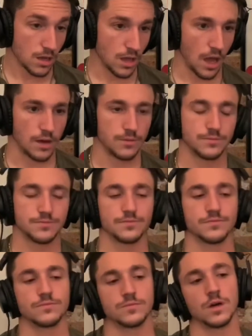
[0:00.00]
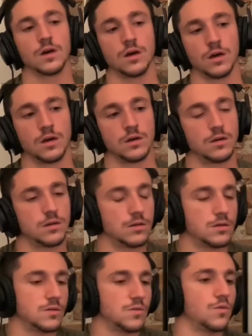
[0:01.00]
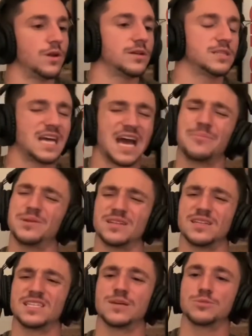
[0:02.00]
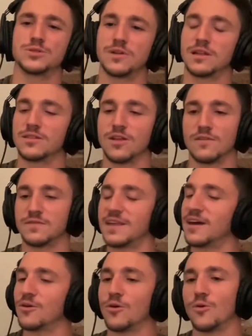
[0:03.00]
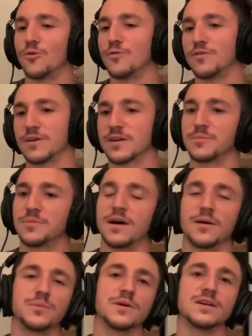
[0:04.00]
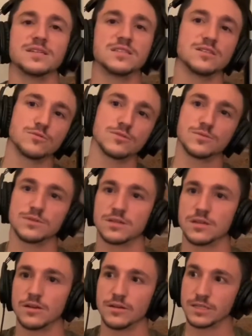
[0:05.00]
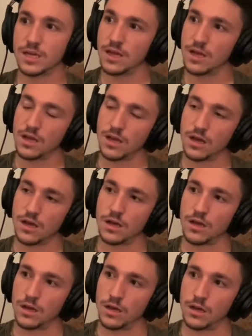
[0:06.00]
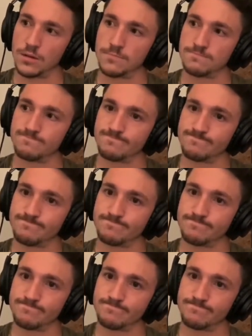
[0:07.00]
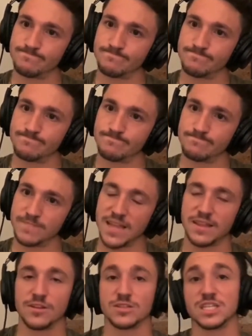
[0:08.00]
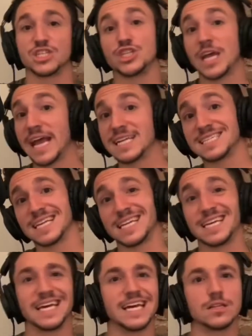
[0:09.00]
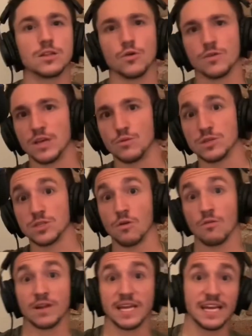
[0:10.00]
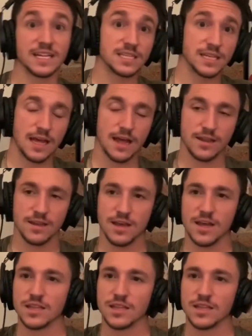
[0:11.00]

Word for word: Yeah. Uh, what else happened in this episode? I loved that whole fucking Pompeii sequence was hilarious. Um, and then there's a chance that Kid Loki was already hinted at.